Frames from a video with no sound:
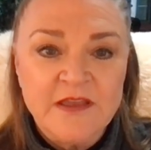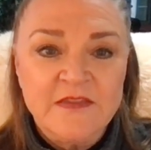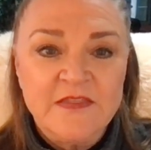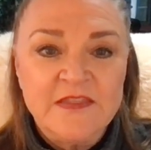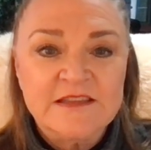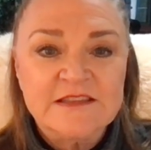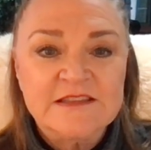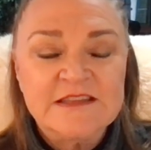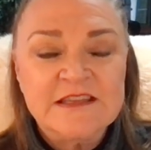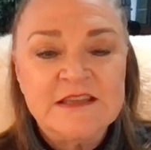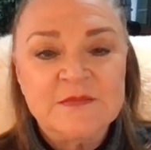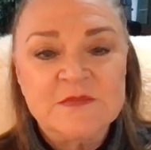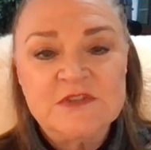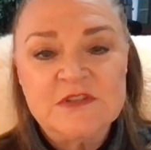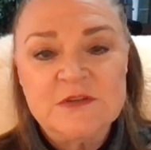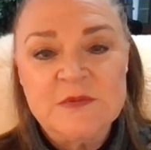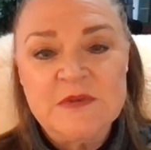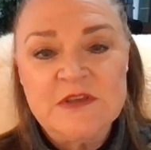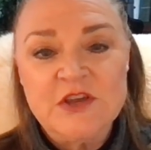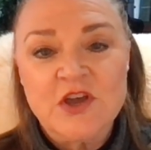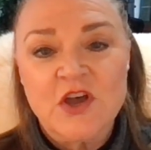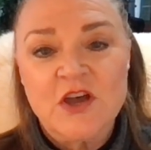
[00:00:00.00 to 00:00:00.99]
that seems to
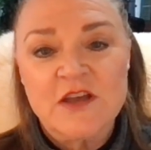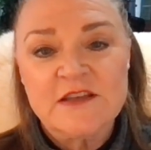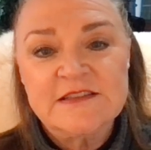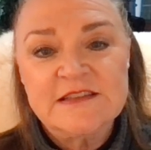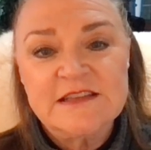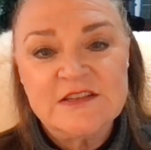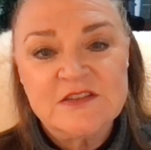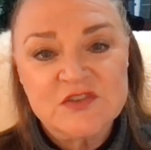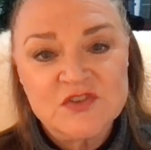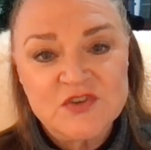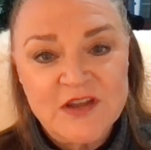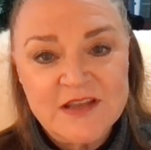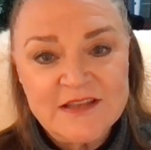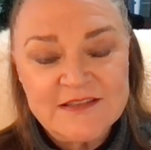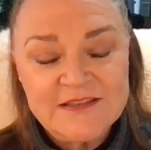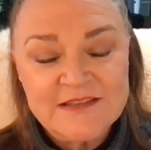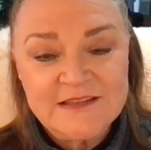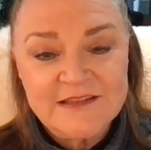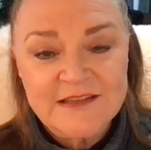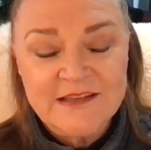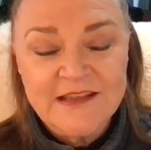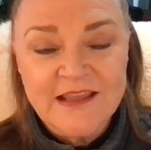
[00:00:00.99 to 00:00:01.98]
be causing
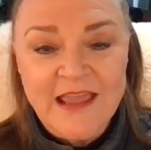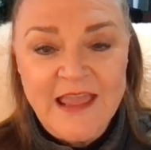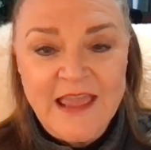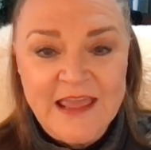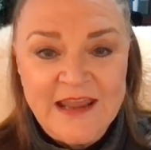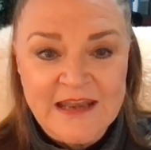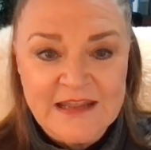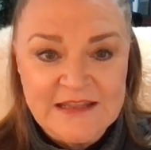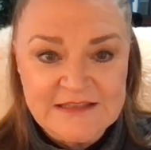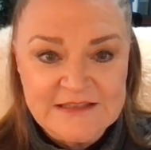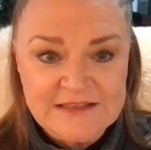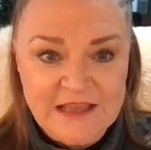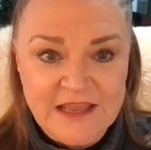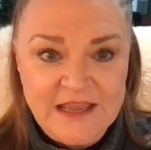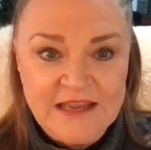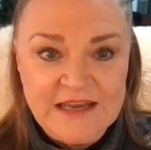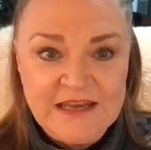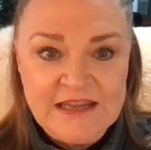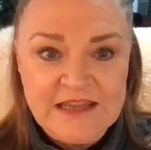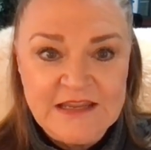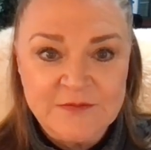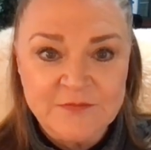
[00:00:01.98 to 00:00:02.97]
stress and
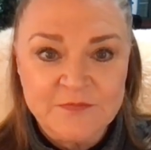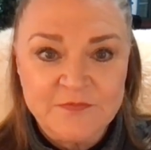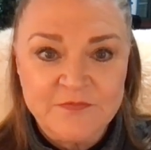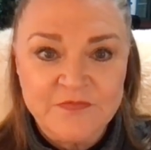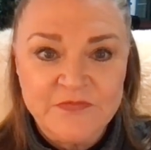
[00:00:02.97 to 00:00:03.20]
anxiety.